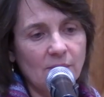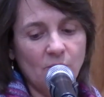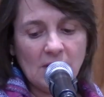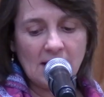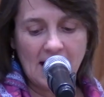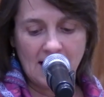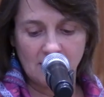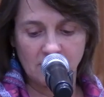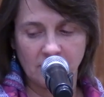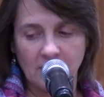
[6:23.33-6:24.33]
we
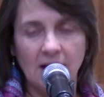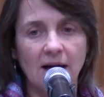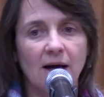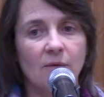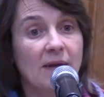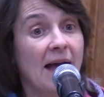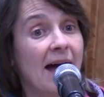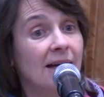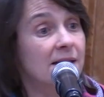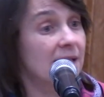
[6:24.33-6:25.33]
had
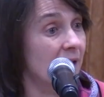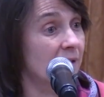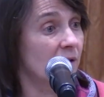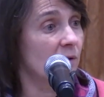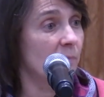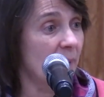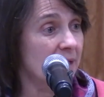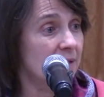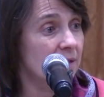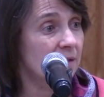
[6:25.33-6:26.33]
a technical
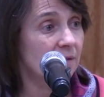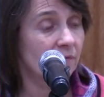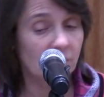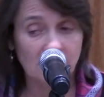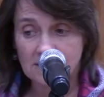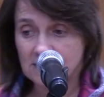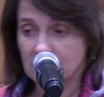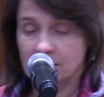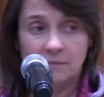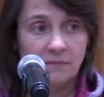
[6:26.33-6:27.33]
basis for this,
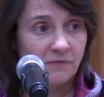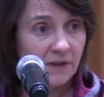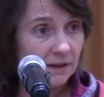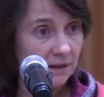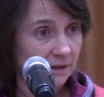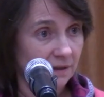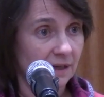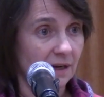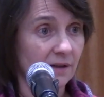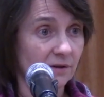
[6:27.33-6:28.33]
and Phil
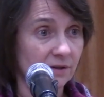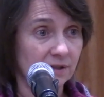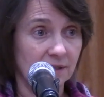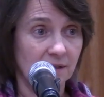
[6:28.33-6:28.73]
and others